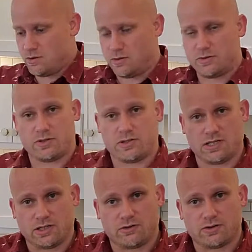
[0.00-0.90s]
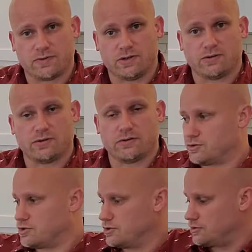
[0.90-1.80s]
Your citrus for your
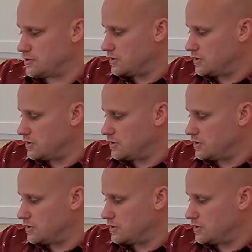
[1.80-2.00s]
juice